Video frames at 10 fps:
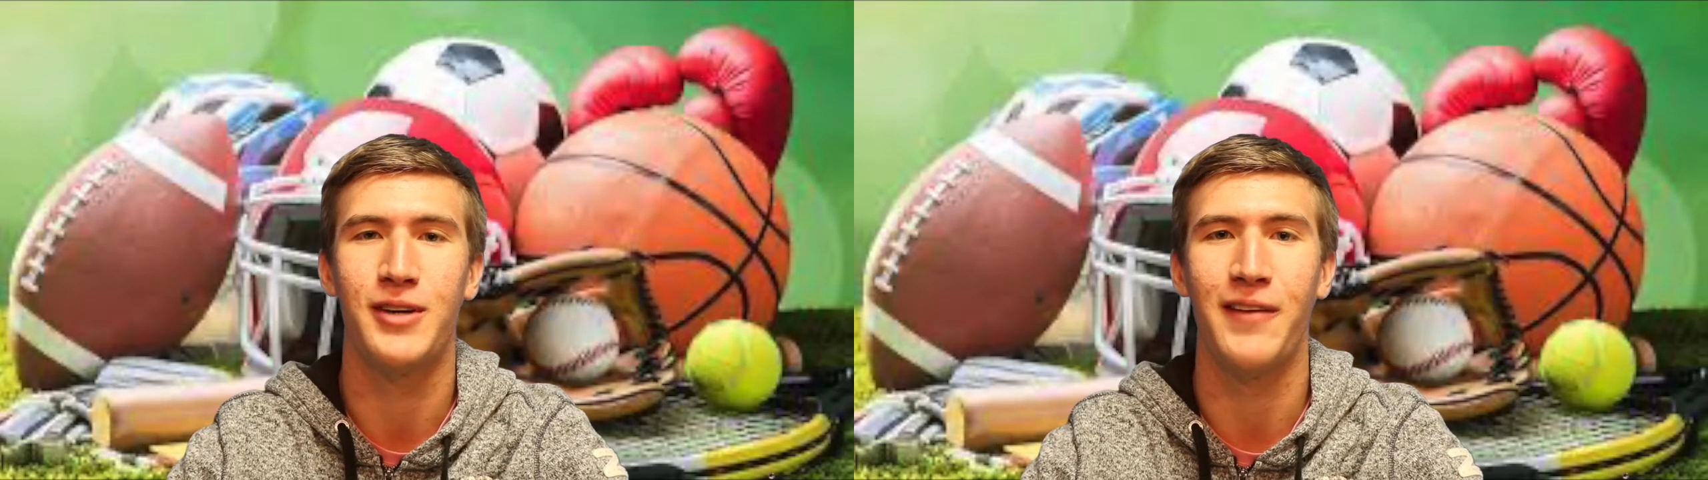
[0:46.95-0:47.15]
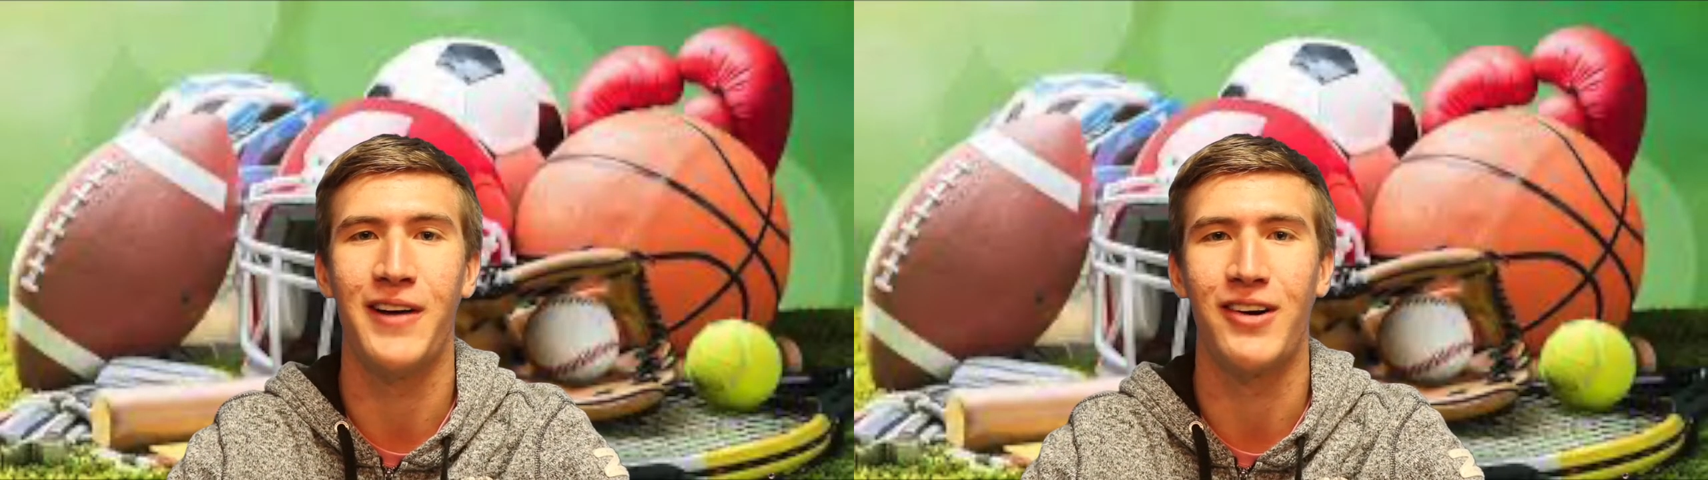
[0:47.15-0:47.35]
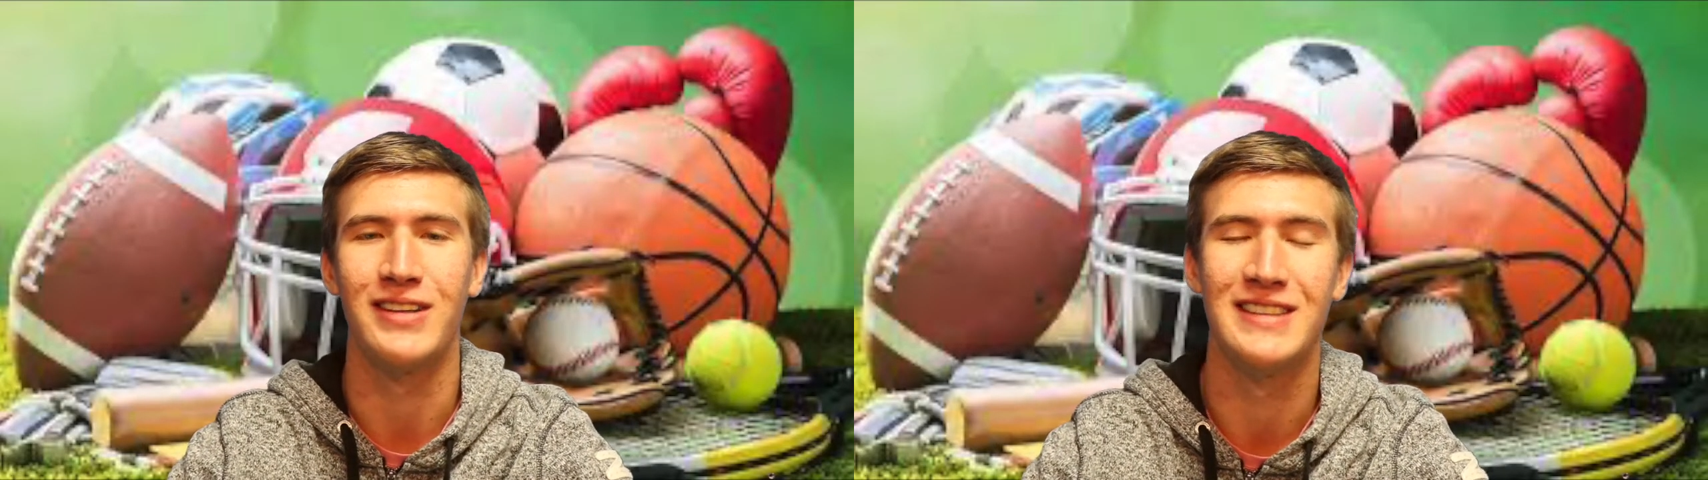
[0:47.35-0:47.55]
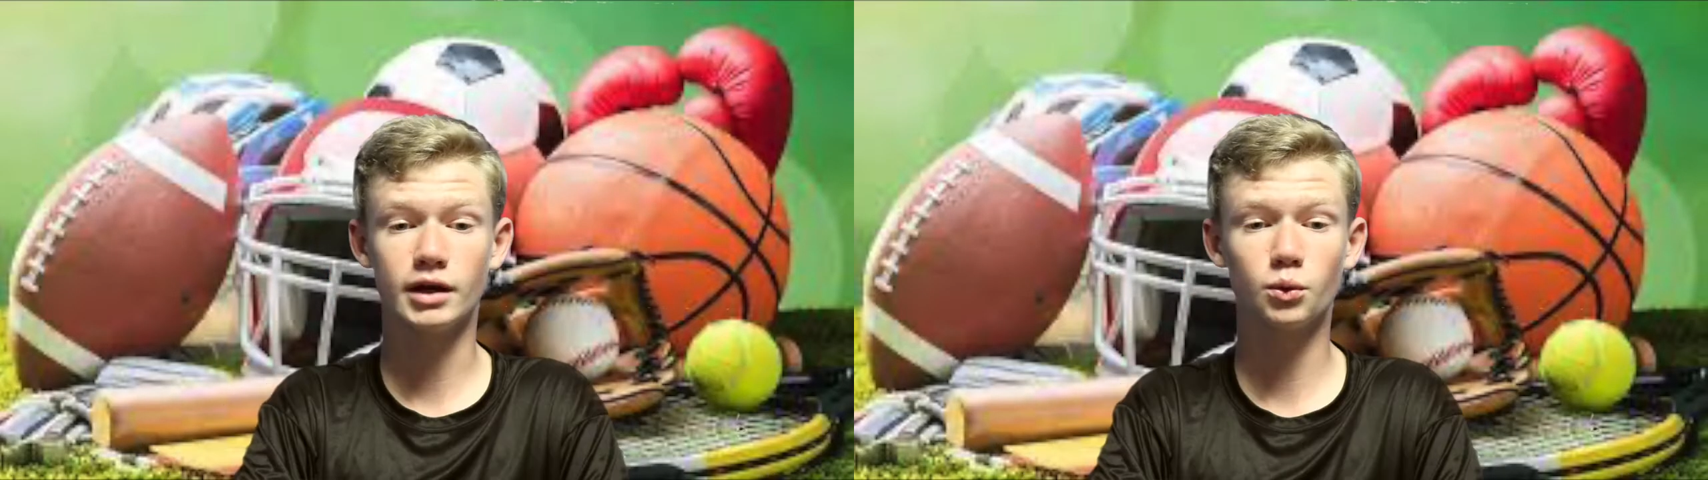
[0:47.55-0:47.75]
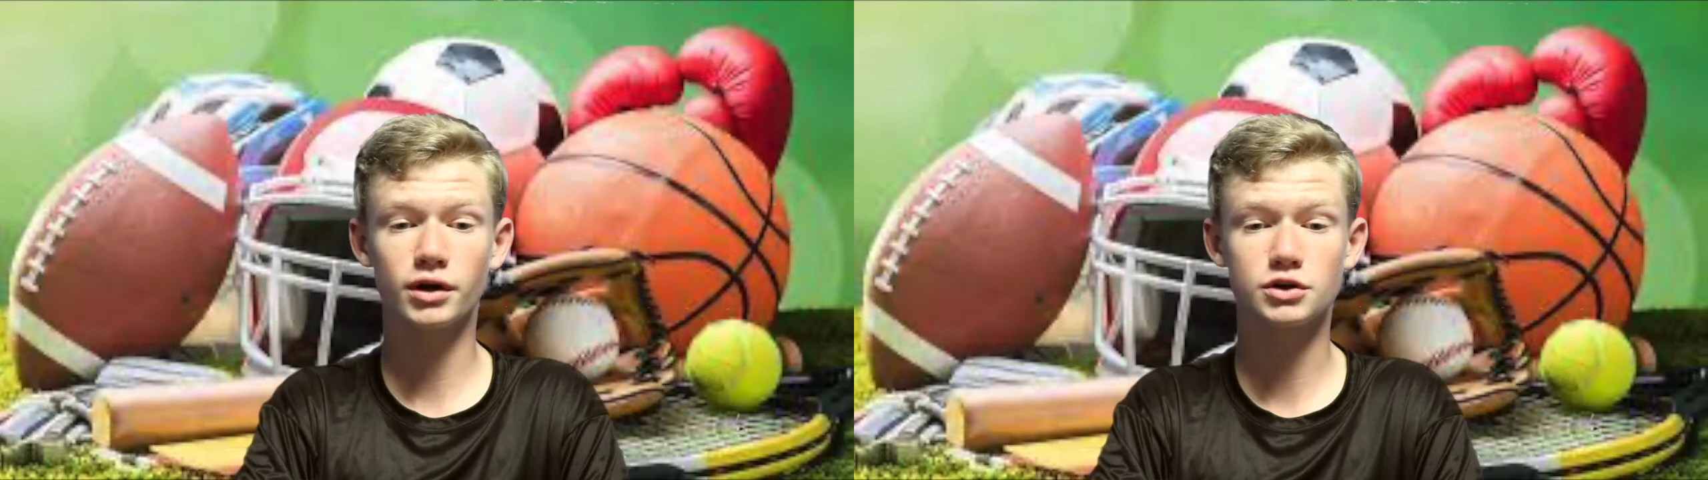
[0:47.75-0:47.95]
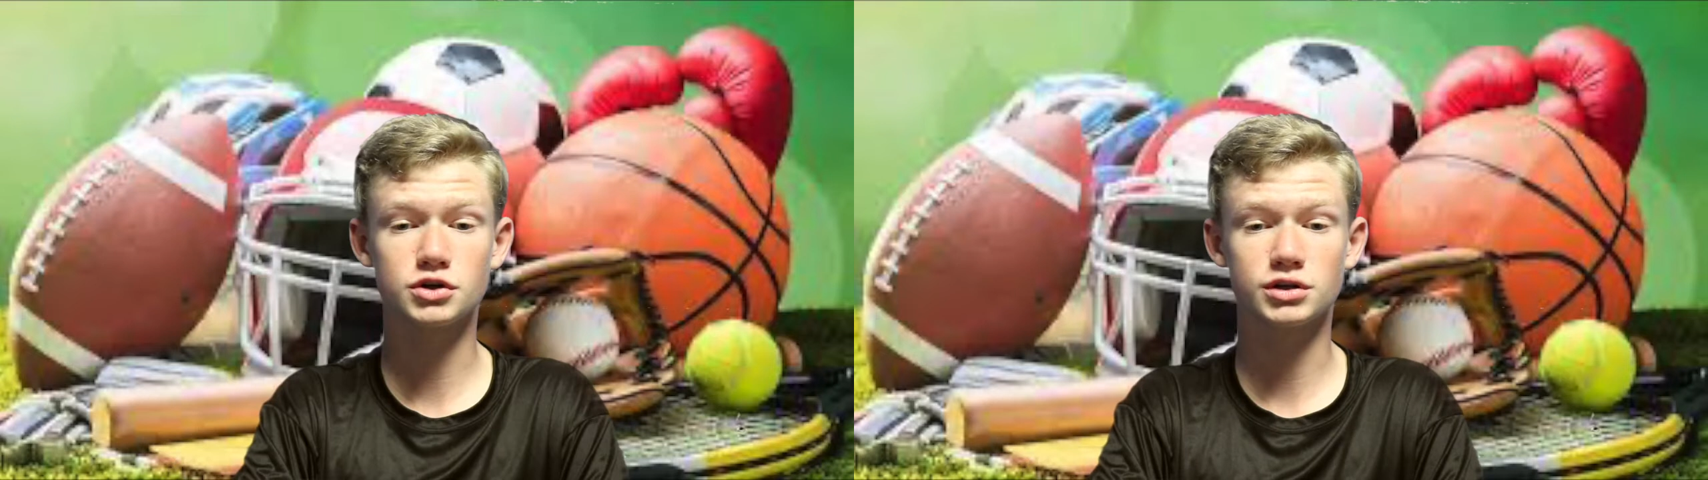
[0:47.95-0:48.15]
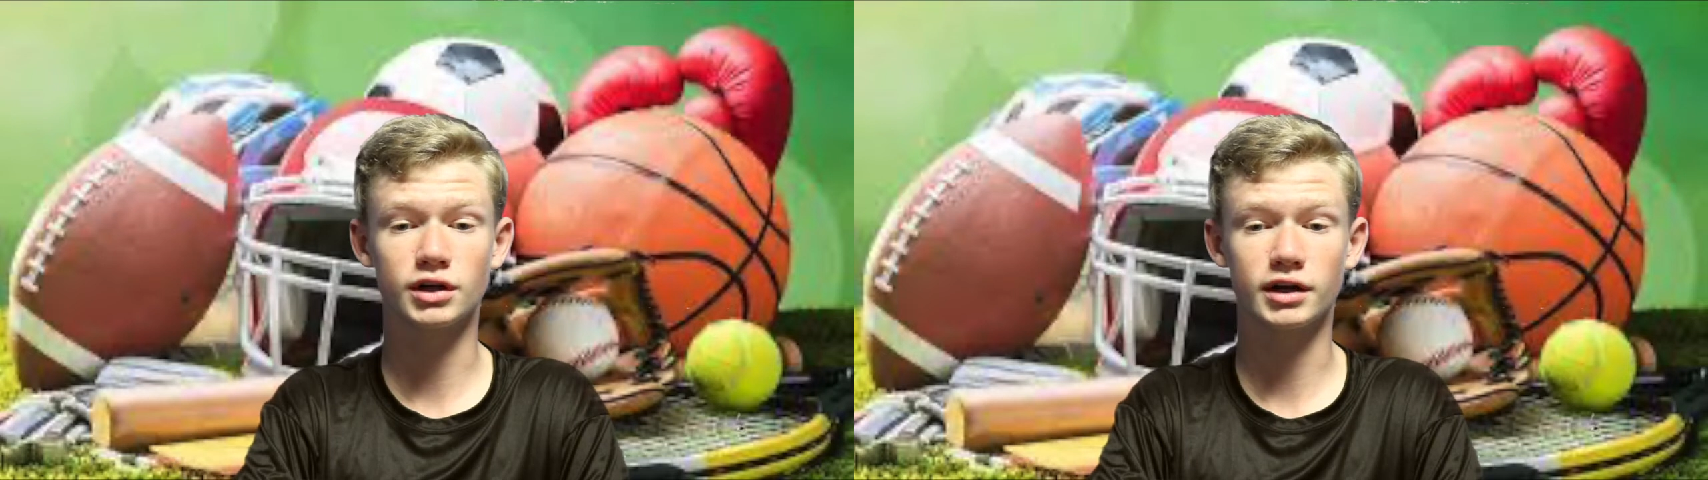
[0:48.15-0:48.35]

Go Falcons. Anyone interested